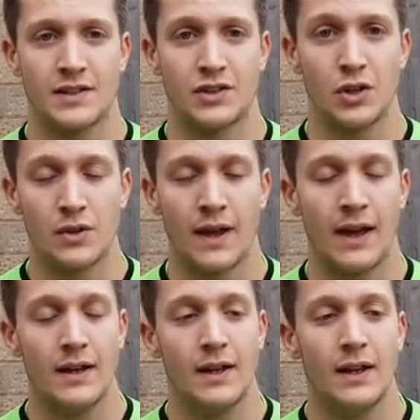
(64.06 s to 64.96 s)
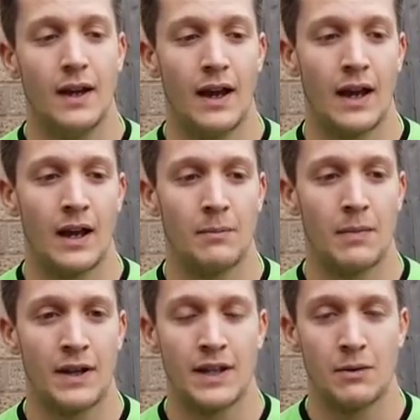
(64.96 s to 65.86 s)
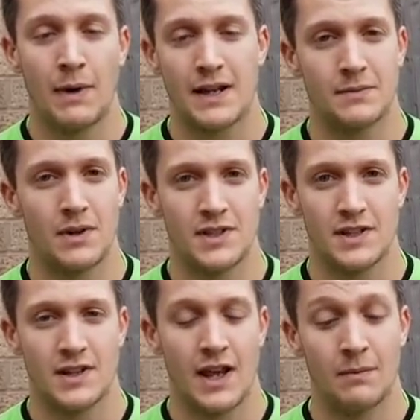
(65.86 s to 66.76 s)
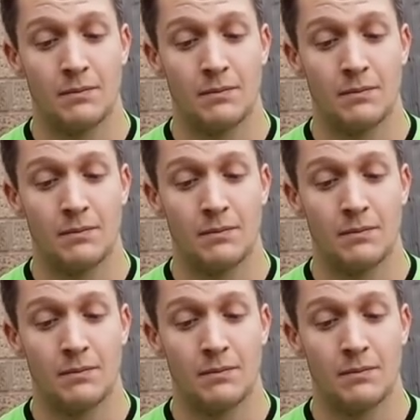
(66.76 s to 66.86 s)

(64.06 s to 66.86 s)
to do that, um, and yeah, we maximised it today.